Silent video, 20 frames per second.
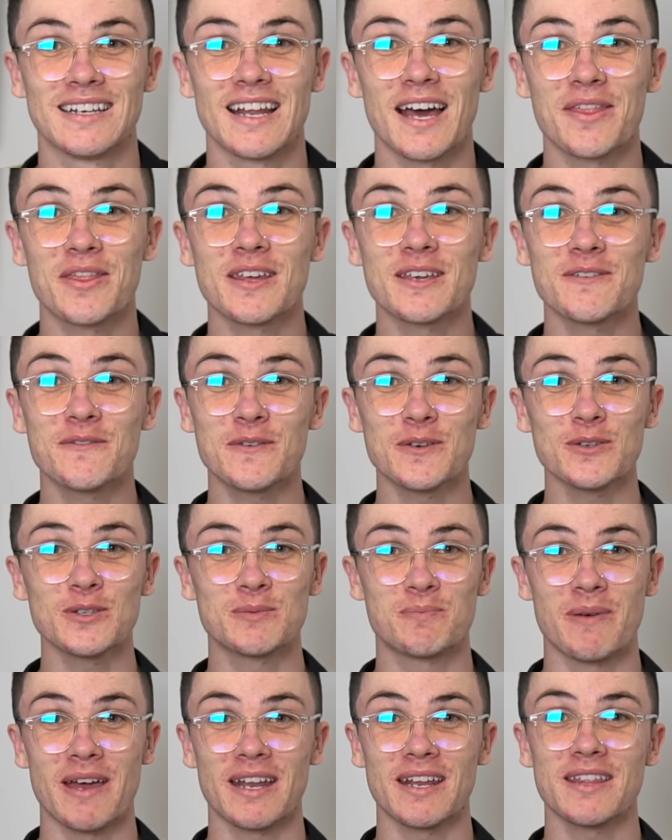nothing feels
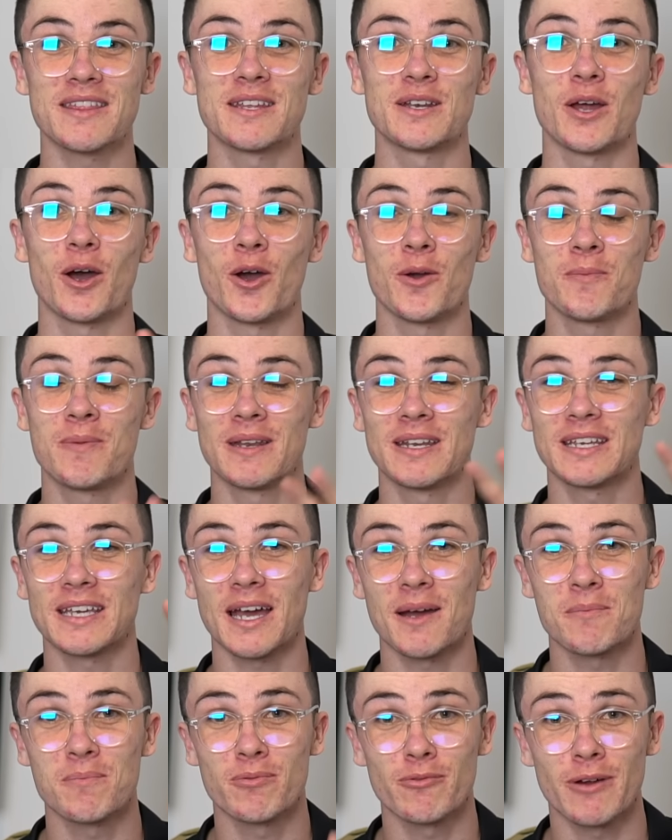better than opening
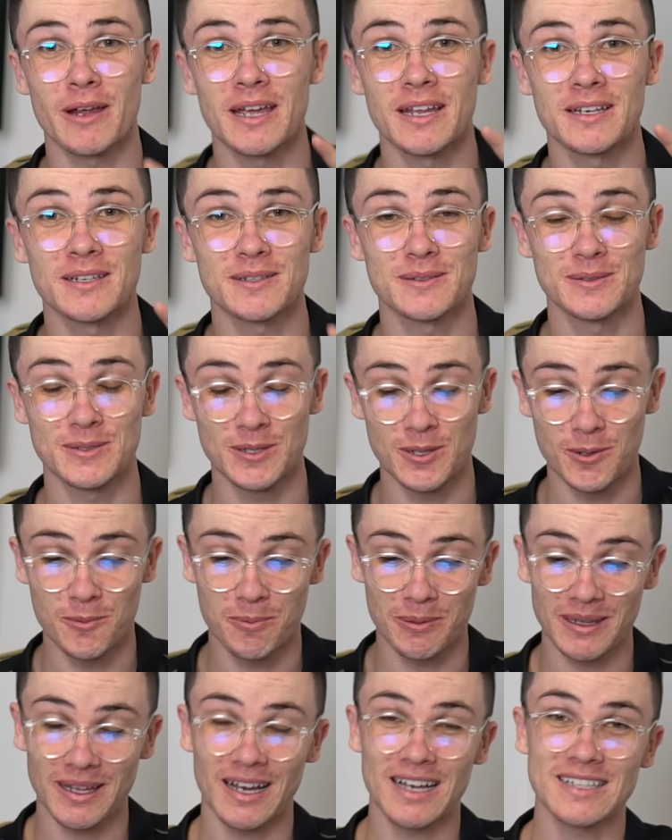a brand new
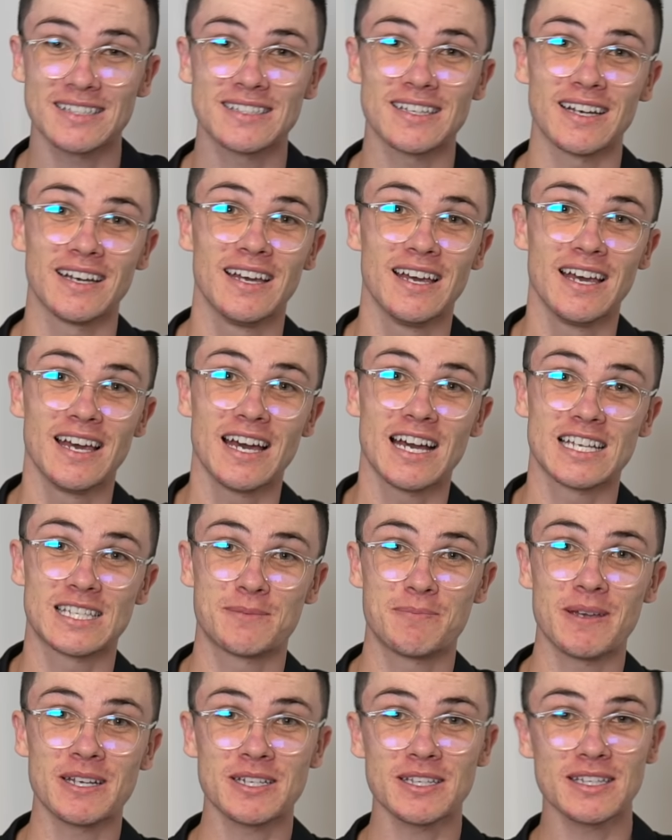blaster,
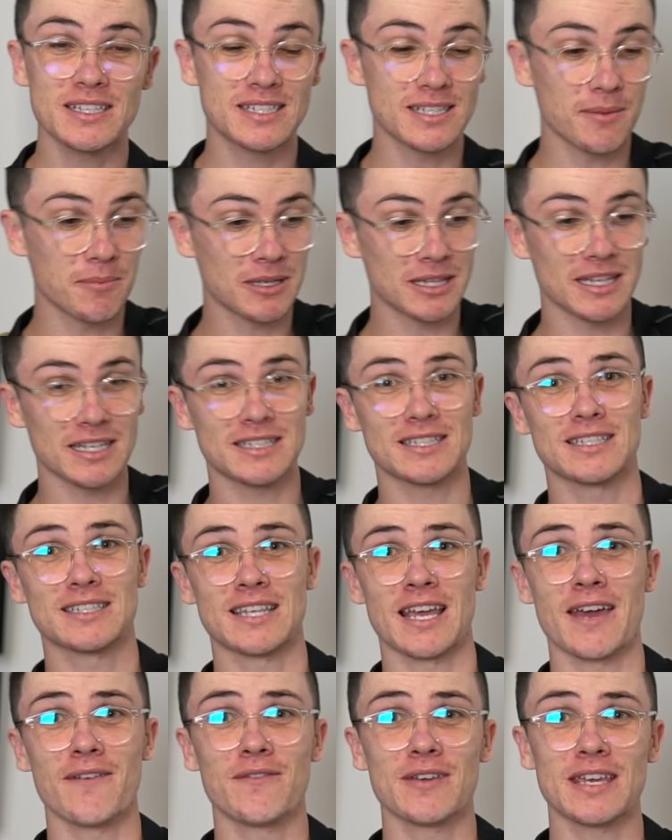especially something that's as
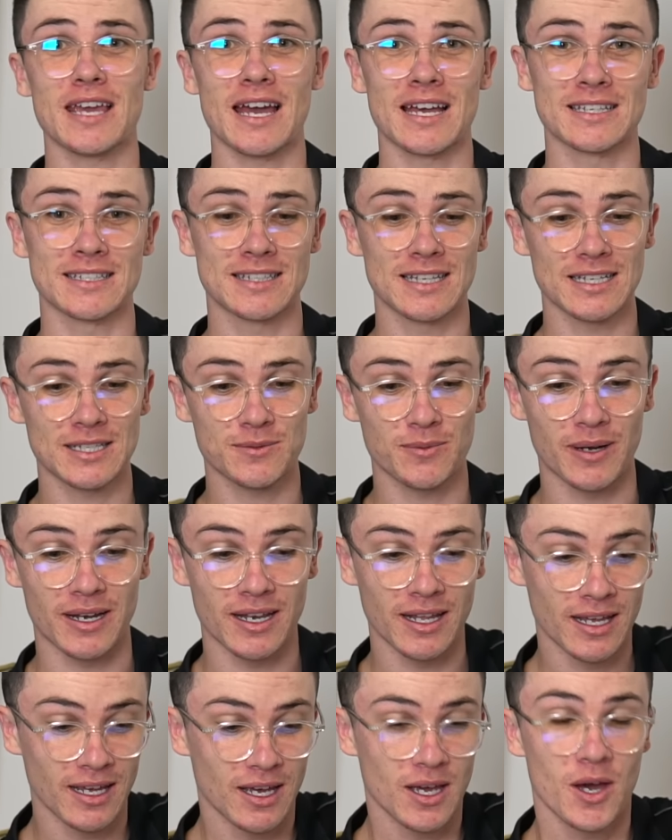heavy as this
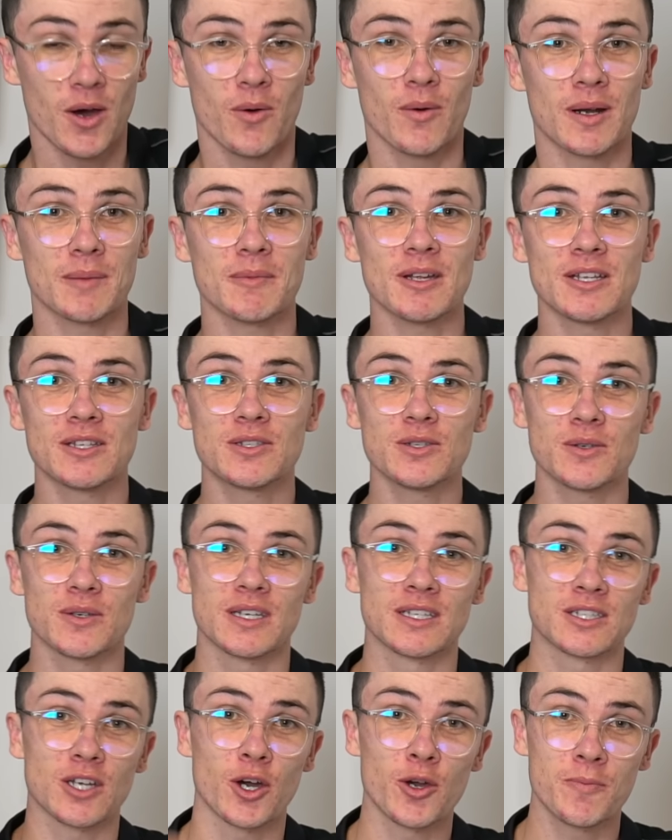one. What I'm gonna do
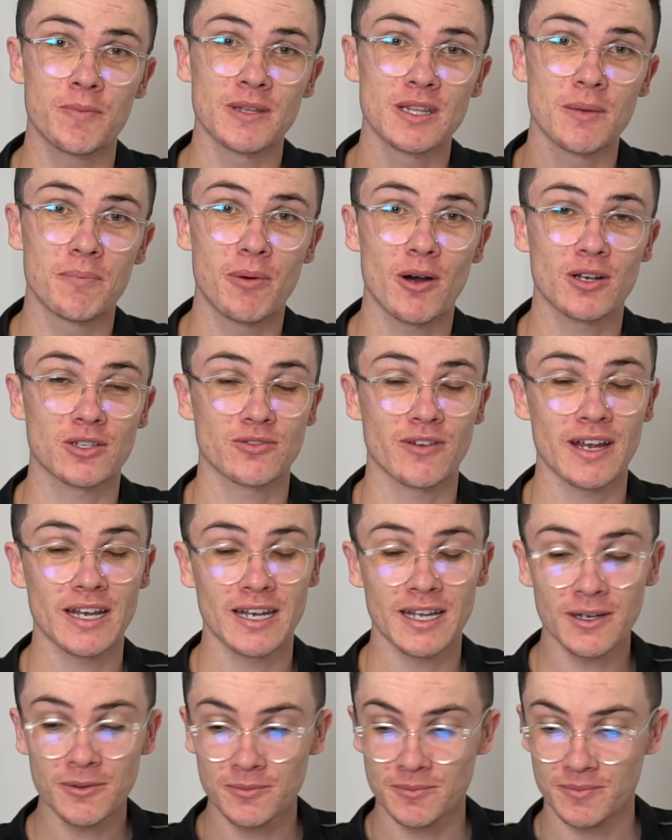is open the box right
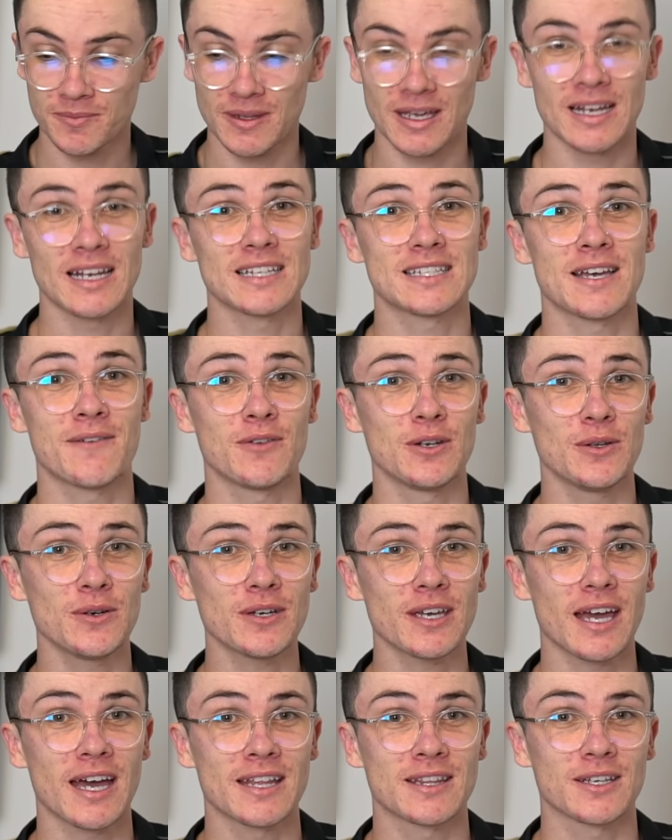now and let's have a
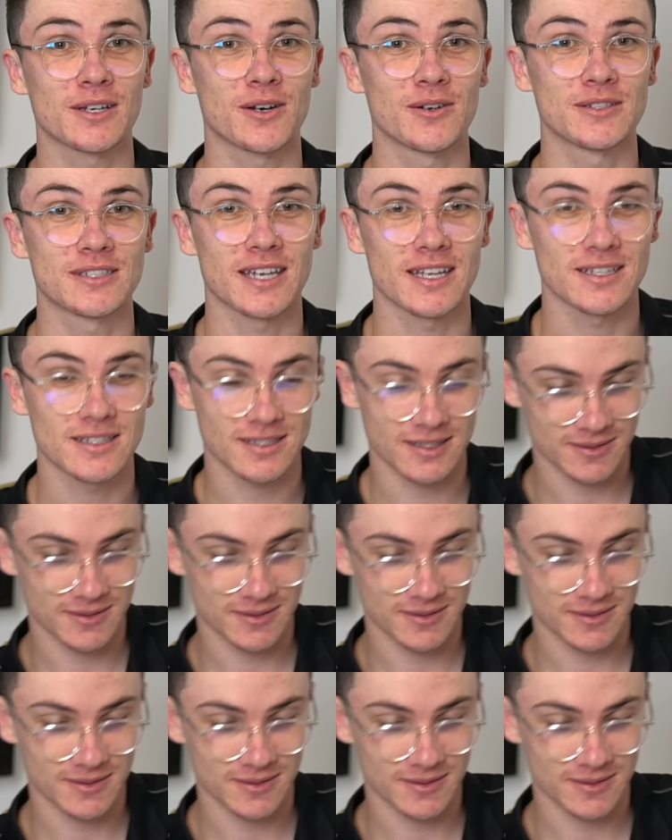look at the contents.